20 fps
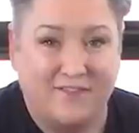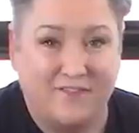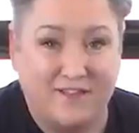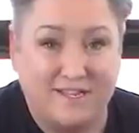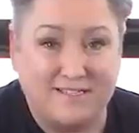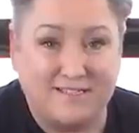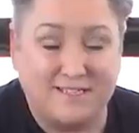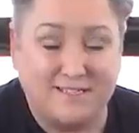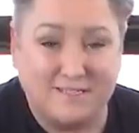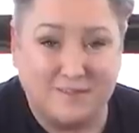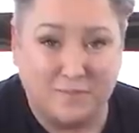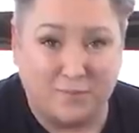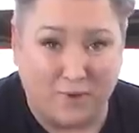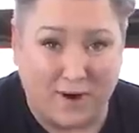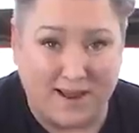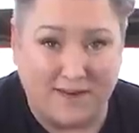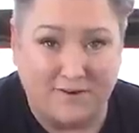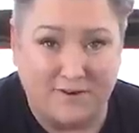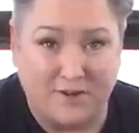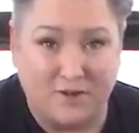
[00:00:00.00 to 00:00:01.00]
This is the
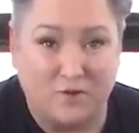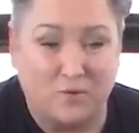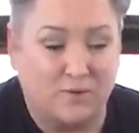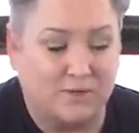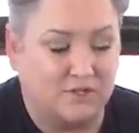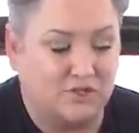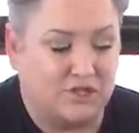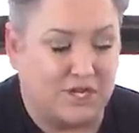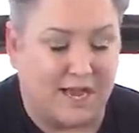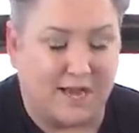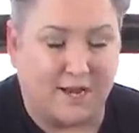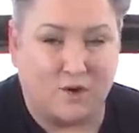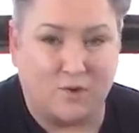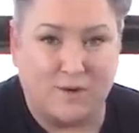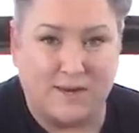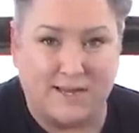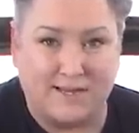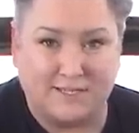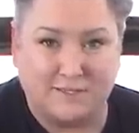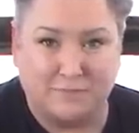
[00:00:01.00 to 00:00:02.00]
brand new
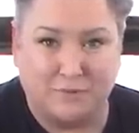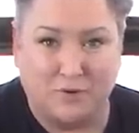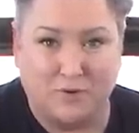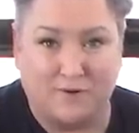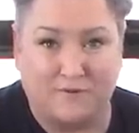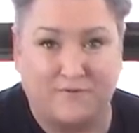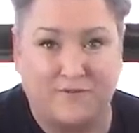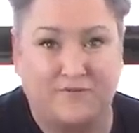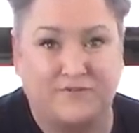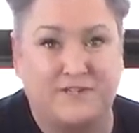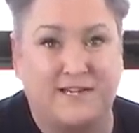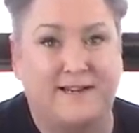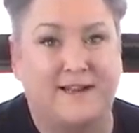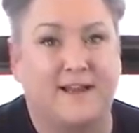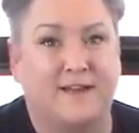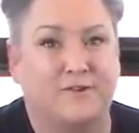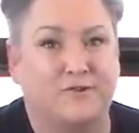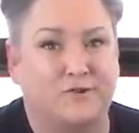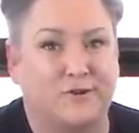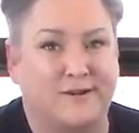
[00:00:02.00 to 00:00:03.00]
Jackery Explorer
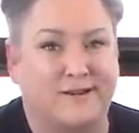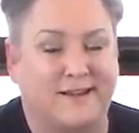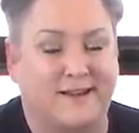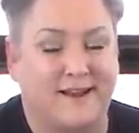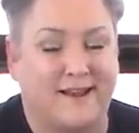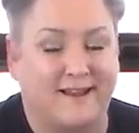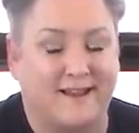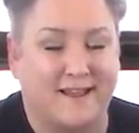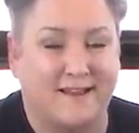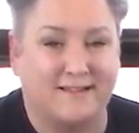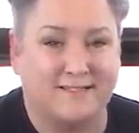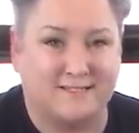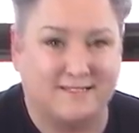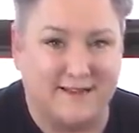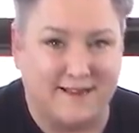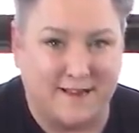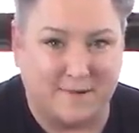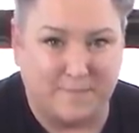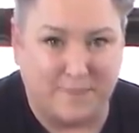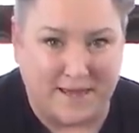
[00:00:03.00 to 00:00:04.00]
1500, and I got a
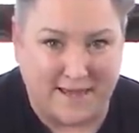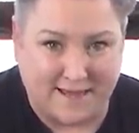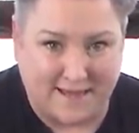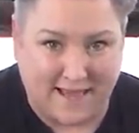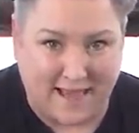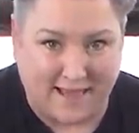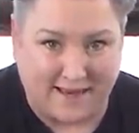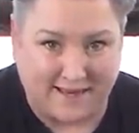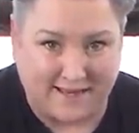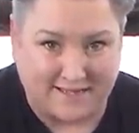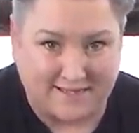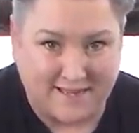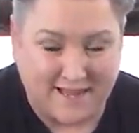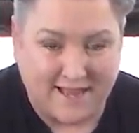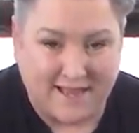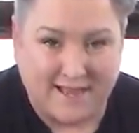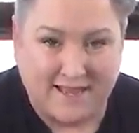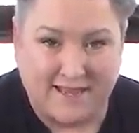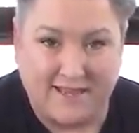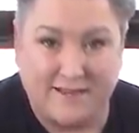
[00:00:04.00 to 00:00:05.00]
sneak peek at it.
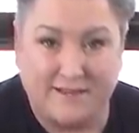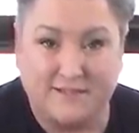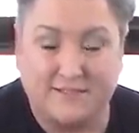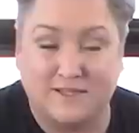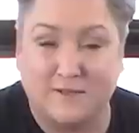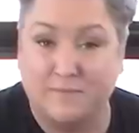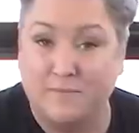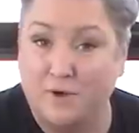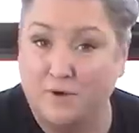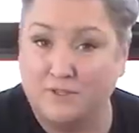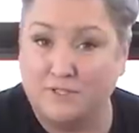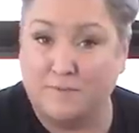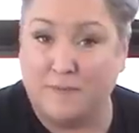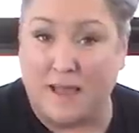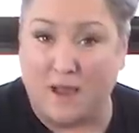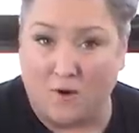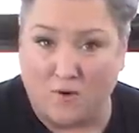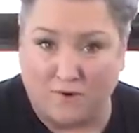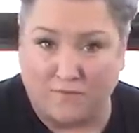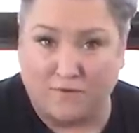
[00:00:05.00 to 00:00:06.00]
It is the most
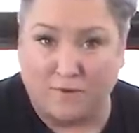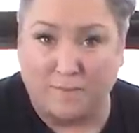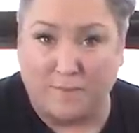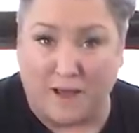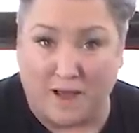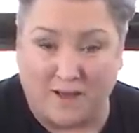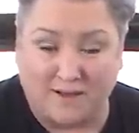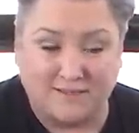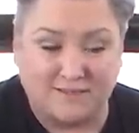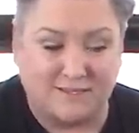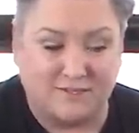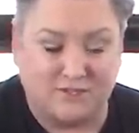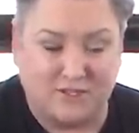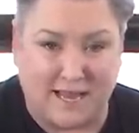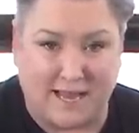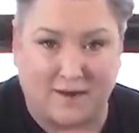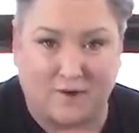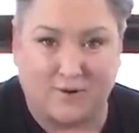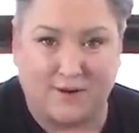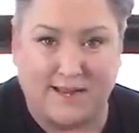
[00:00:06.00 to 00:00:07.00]
powerful box that
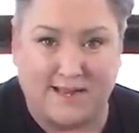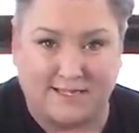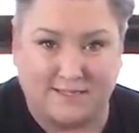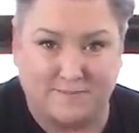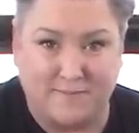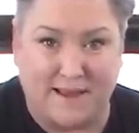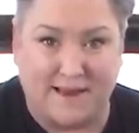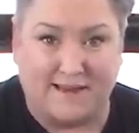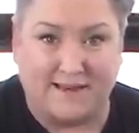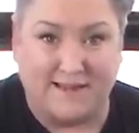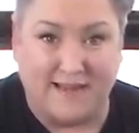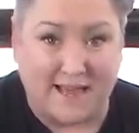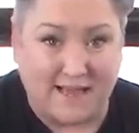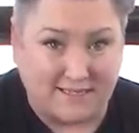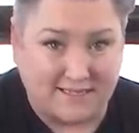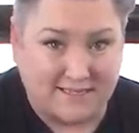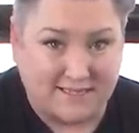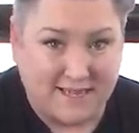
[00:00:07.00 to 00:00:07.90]
Jackery has made yet.